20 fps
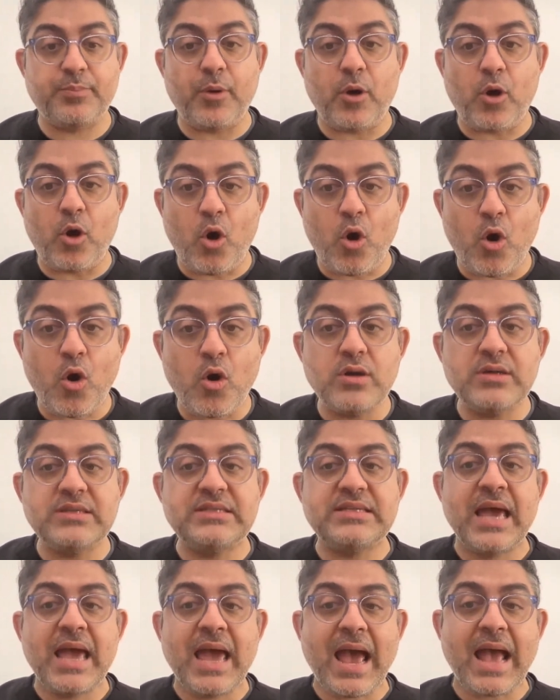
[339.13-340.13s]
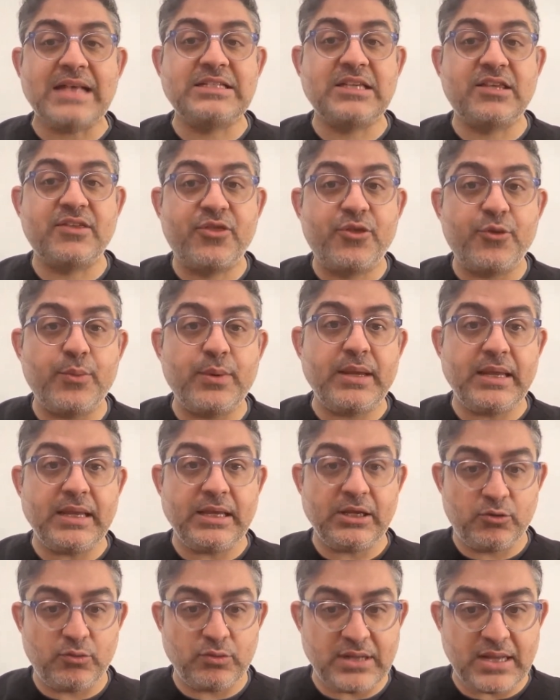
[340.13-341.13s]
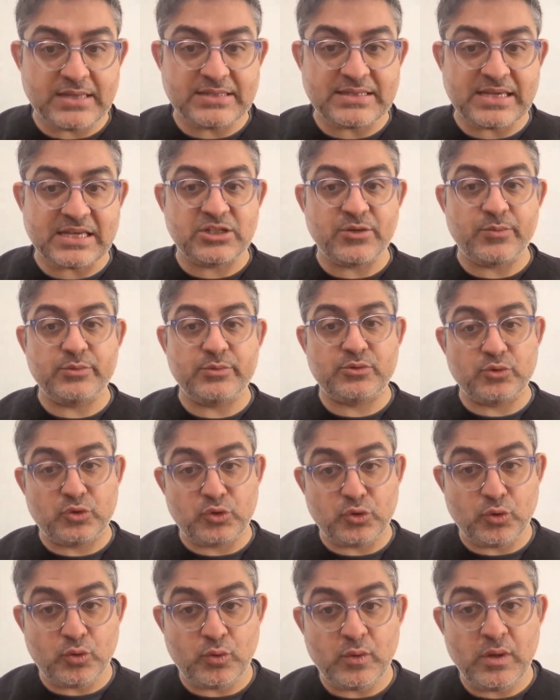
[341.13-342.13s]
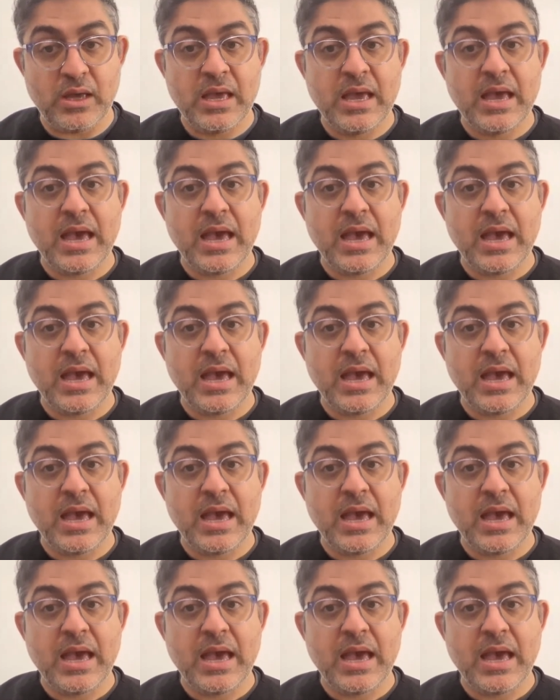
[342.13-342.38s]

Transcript: but ours has three ingredients as opposed to two,